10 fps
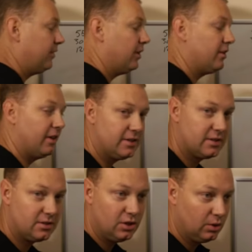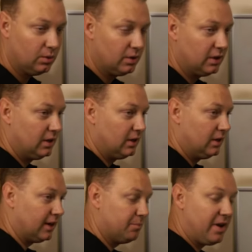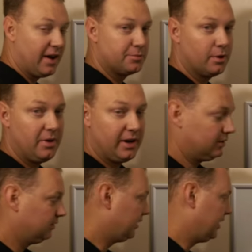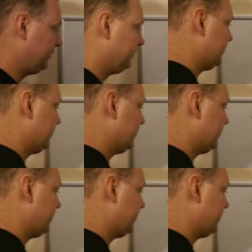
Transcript: to convert this to pounds per minute, right?